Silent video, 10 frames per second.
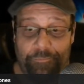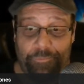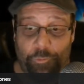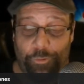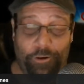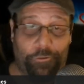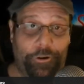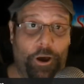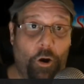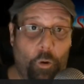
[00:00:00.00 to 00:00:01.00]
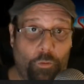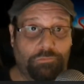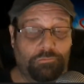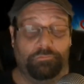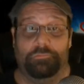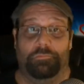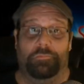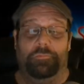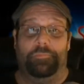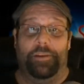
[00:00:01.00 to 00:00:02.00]
We don't know
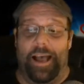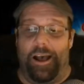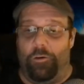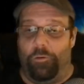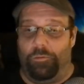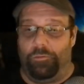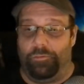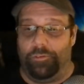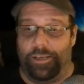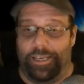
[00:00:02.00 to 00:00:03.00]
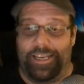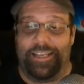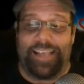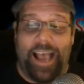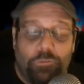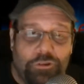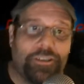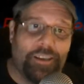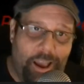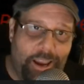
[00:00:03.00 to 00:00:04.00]
how it is
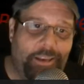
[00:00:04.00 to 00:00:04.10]
outside